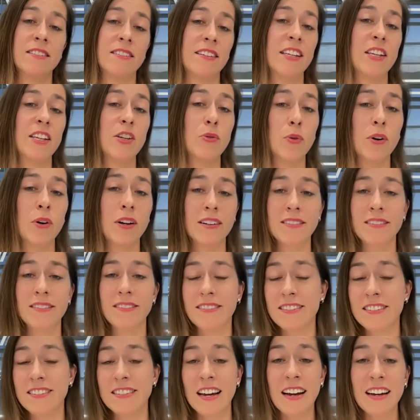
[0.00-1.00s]
you are
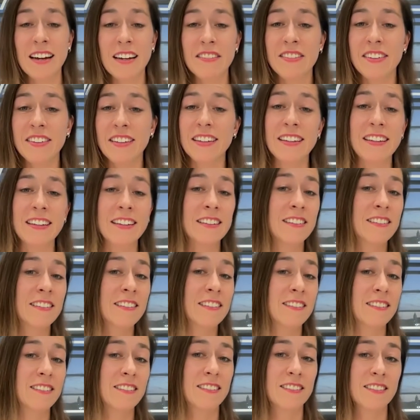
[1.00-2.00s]
diving
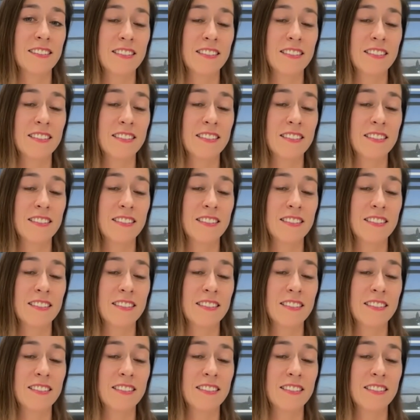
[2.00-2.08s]
in,